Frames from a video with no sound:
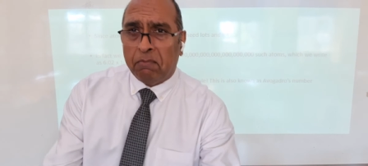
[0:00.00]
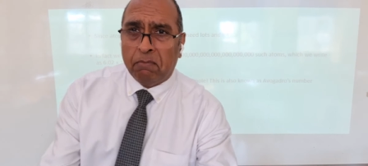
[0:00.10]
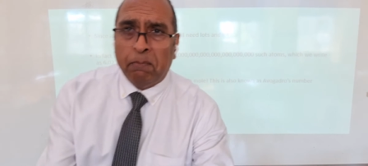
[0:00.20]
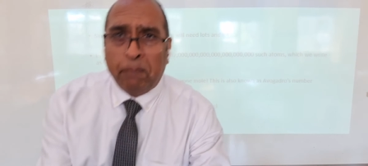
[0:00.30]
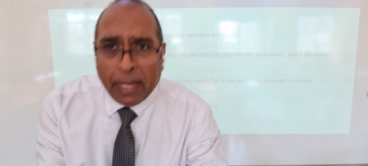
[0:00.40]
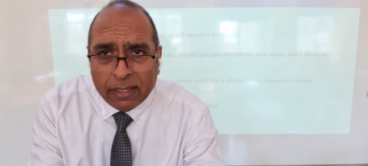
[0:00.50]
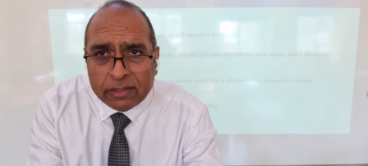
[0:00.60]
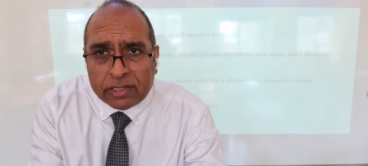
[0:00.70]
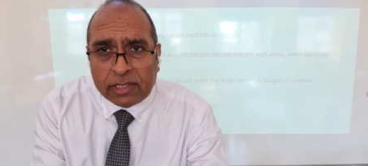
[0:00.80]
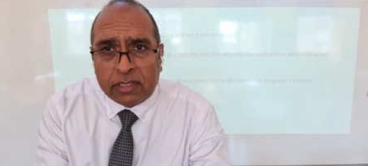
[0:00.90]

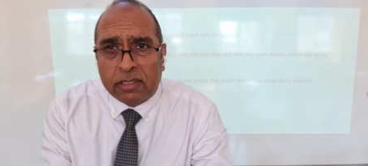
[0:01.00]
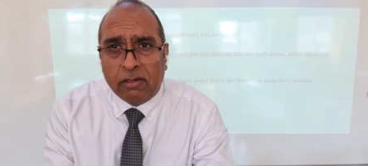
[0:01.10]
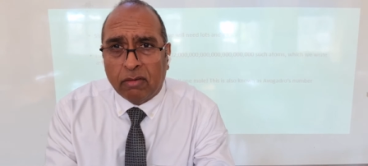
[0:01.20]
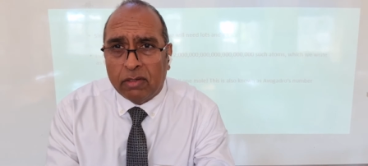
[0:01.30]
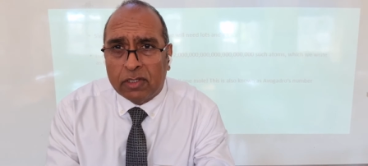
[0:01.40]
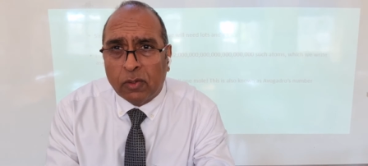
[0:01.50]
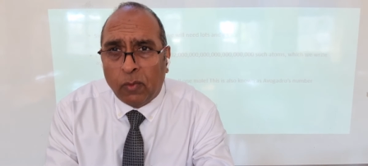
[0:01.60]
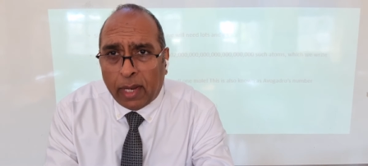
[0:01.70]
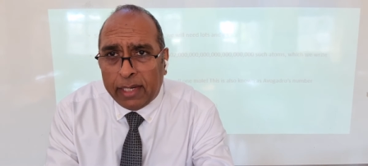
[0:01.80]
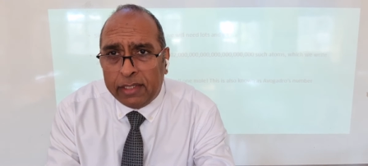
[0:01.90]
balances in order to
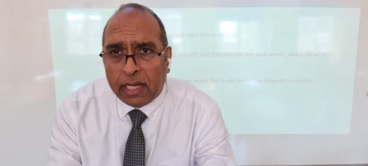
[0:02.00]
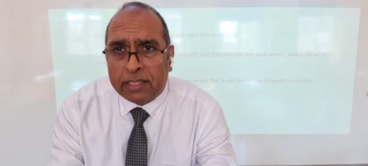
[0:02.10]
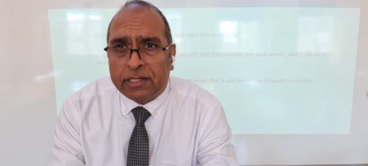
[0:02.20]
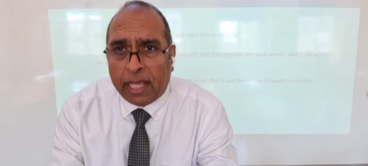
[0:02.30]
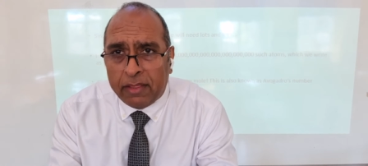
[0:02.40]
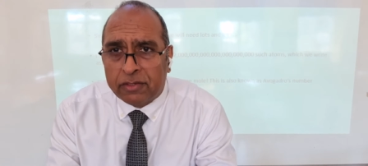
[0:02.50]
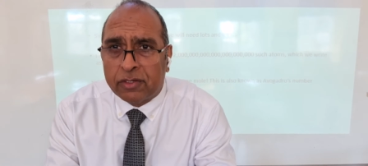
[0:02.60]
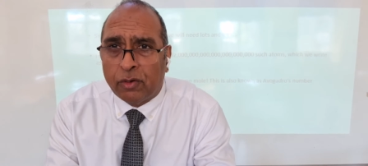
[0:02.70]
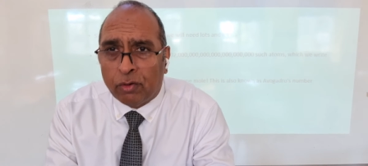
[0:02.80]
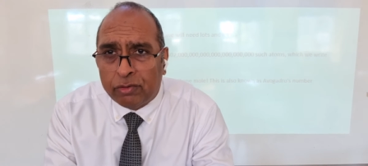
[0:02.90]
weigh 1/10ths
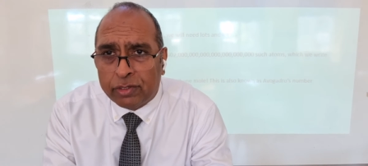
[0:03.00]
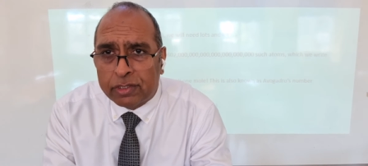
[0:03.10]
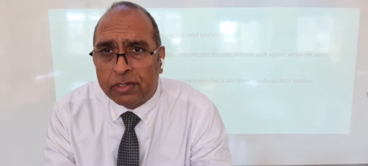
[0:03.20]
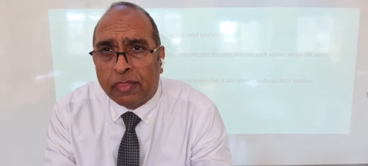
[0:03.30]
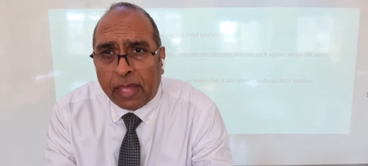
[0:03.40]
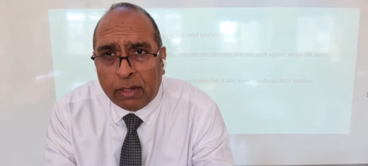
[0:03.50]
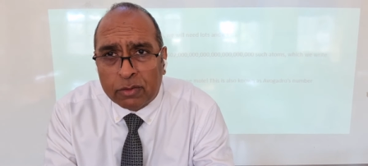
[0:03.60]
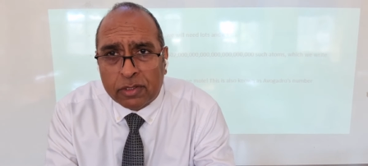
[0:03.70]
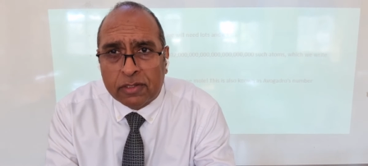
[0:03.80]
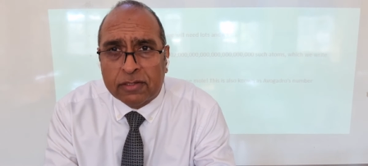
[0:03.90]
and 100ths and
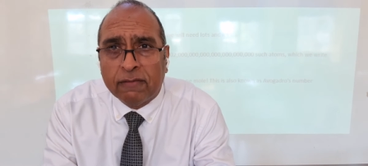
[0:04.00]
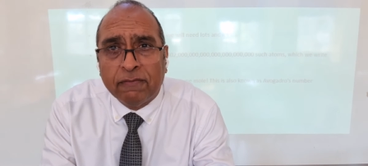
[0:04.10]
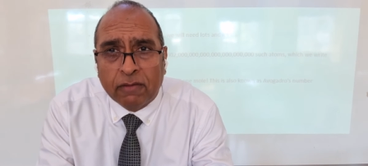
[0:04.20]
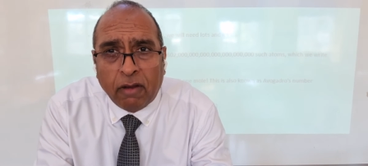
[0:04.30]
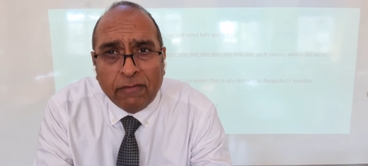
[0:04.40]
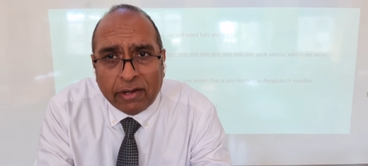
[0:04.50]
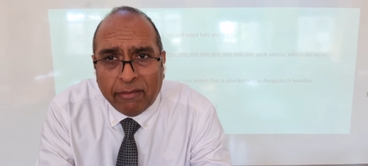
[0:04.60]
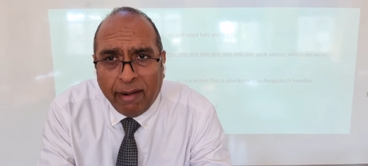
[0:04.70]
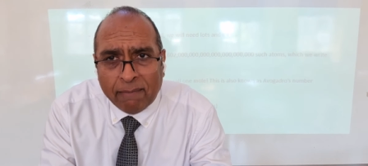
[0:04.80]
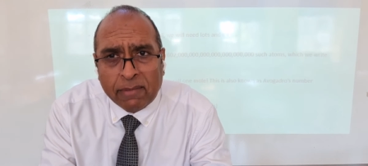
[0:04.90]
1,000ths of a
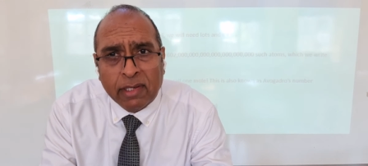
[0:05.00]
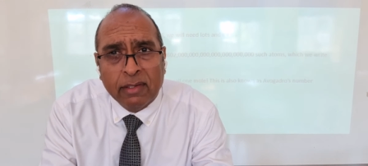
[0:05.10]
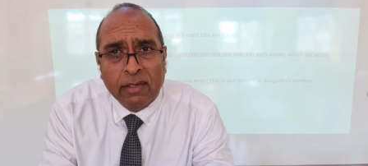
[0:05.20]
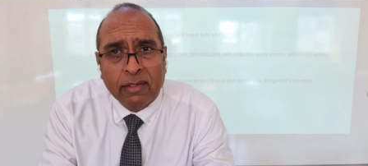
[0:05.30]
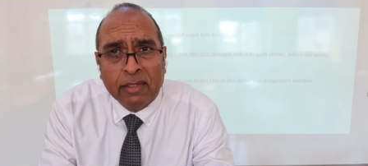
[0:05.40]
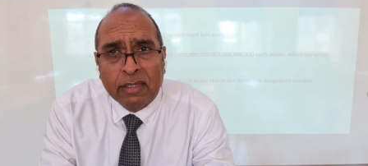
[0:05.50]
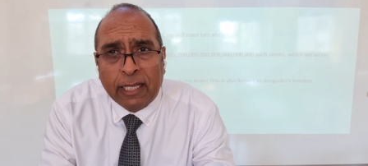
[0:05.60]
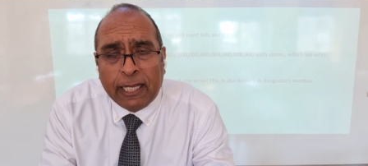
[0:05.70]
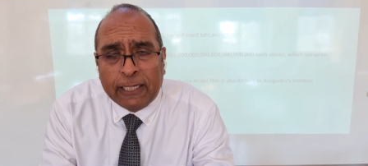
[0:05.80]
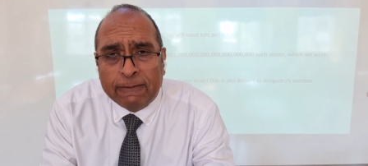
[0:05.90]
gram.
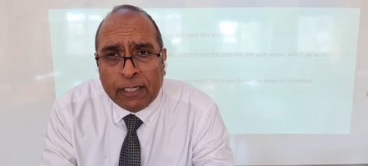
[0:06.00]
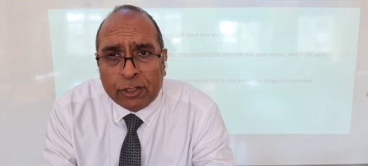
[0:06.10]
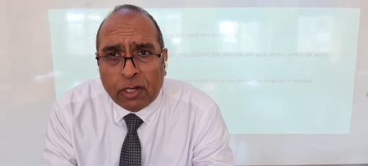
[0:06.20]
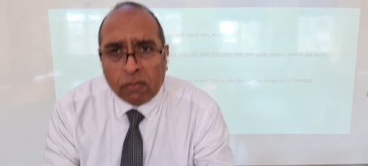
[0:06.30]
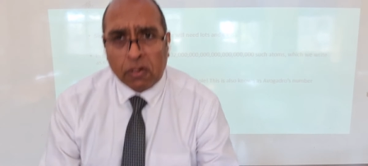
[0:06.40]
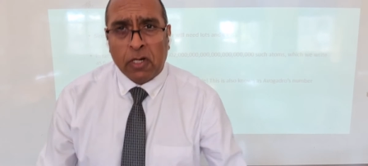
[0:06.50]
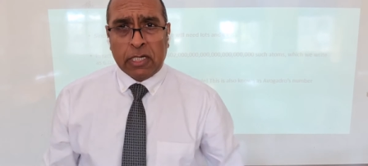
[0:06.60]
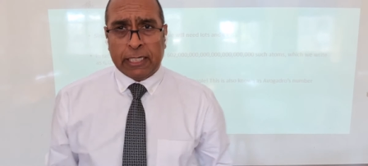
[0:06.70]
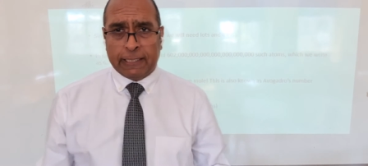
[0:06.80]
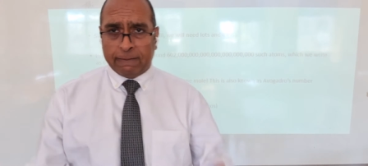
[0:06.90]
So
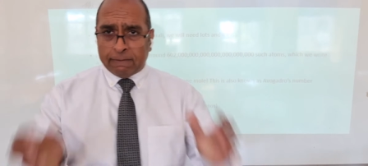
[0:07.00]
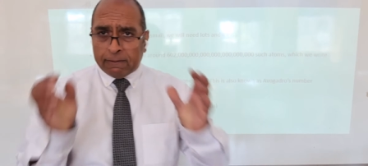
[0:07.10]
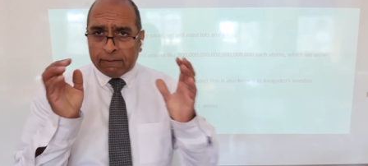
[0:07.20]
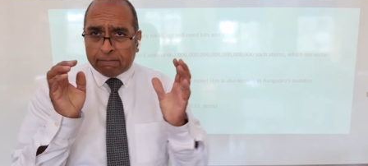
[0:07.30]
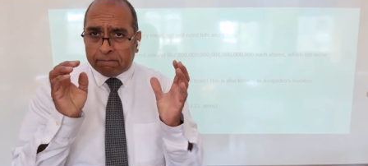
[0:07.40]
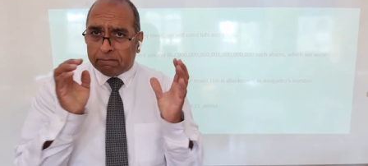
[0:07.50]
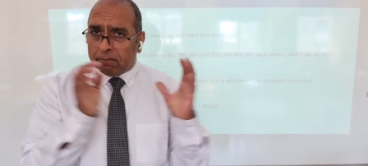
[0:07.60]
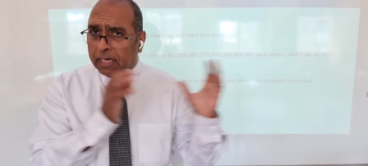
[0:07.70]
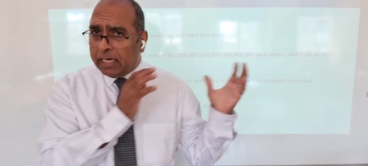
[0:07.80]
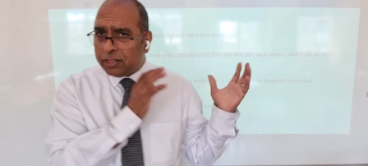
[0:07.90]

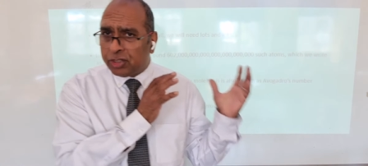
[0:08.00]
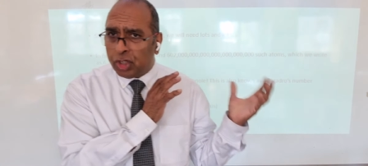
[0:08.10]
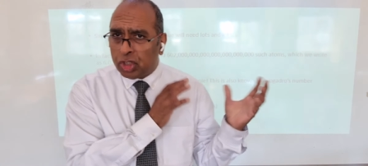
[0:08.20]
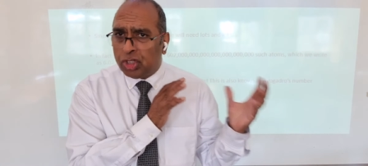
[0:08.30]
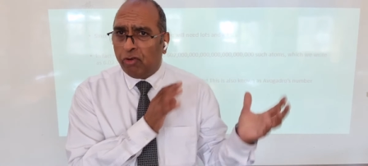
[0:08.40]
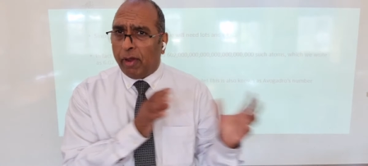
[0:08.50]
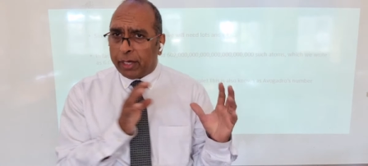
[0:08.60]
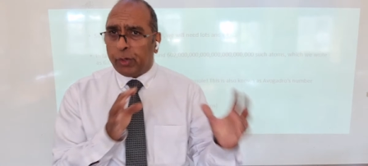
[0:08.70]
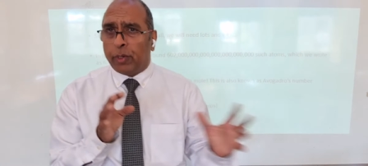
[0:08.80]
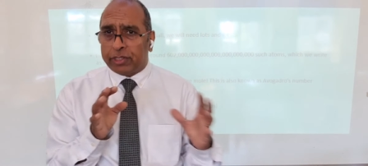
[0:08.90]
it's just the right
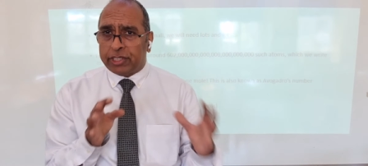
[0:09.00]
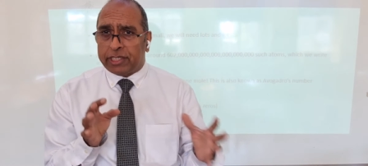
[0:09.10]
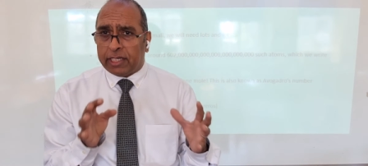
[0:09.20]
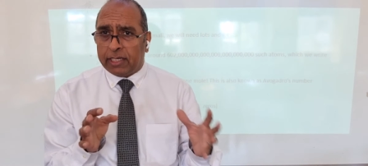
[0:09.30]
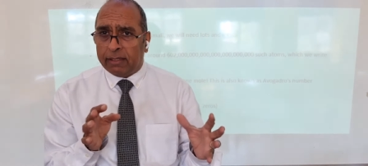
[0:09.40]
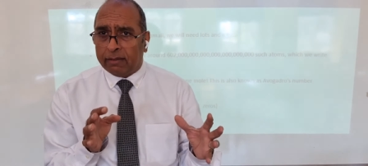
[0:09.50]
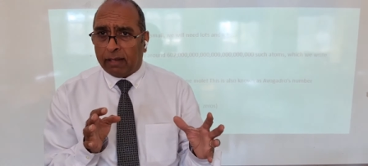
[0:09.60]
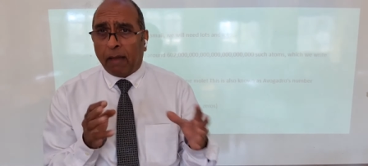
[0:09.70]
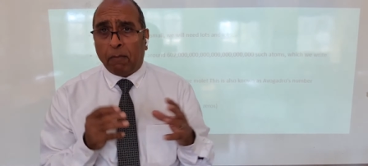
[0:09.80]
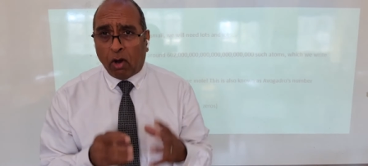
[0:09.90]
quantity.
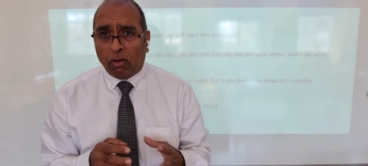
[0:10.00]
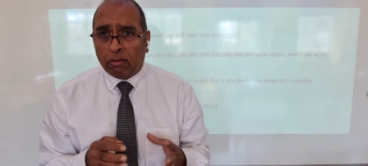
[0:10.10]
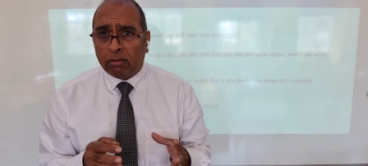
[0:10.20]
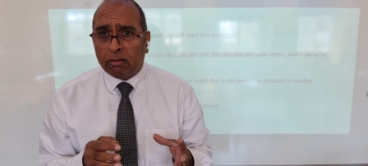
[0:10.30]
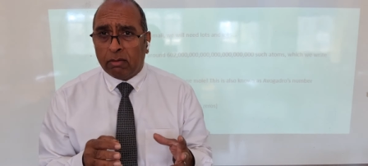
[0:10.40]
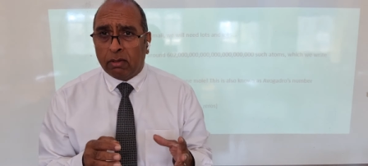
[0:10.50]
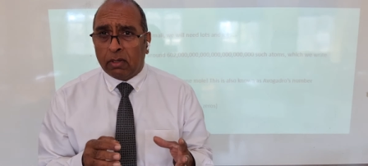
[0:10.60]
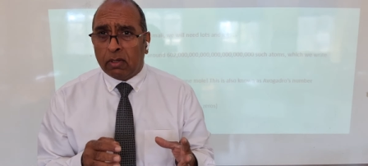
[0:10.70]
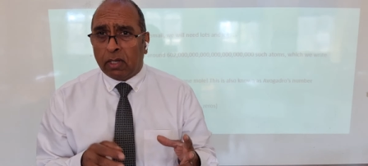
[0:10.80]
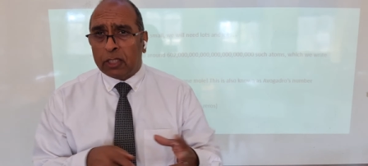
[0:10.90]
A mole
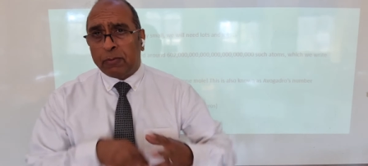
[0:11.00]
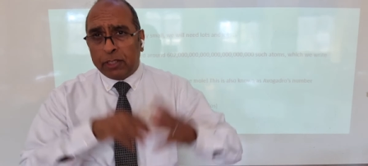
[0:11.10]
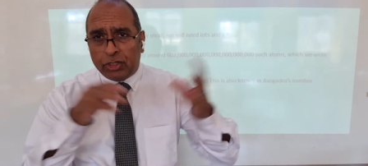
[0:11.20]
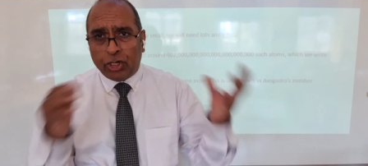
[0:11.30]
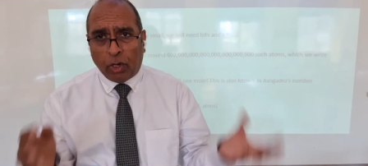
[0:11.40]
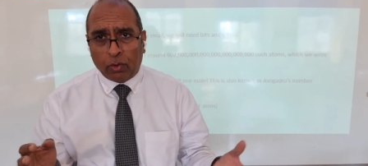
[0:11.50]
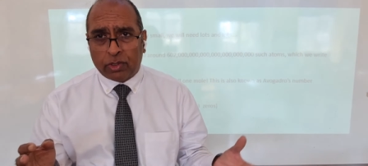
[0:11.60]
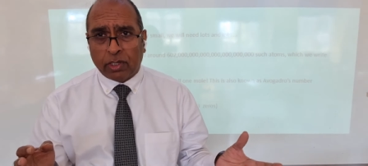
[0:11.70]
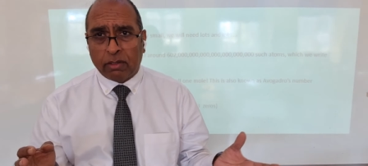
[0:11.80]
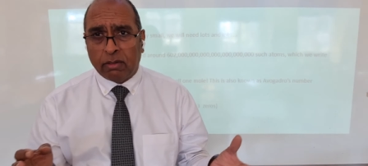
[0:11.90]
has been
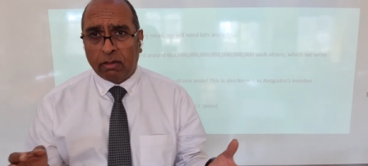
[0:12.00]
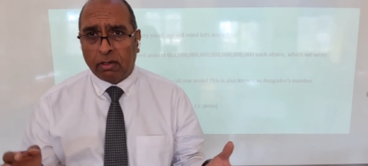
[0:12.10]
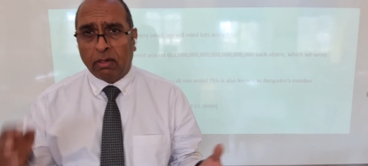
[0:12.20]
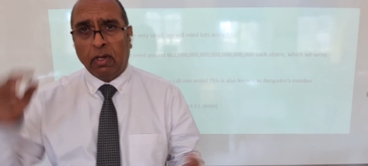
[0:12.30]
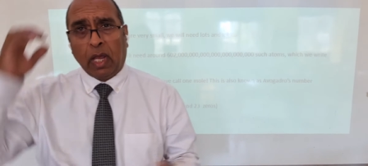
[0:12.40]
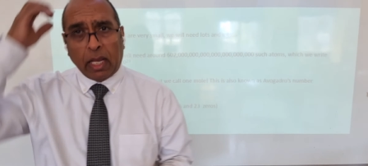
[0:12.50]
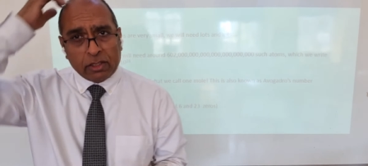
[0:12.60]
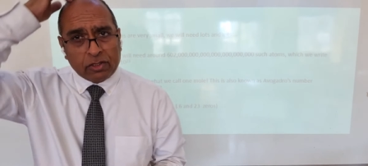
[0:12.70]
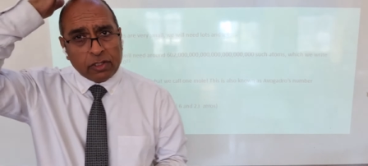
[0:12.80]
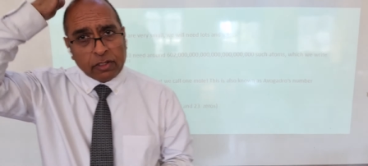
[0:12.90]
chosen
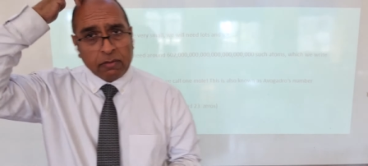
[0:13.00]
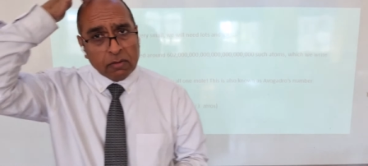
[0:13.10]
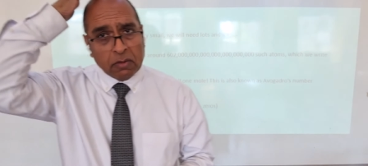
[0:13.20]
as the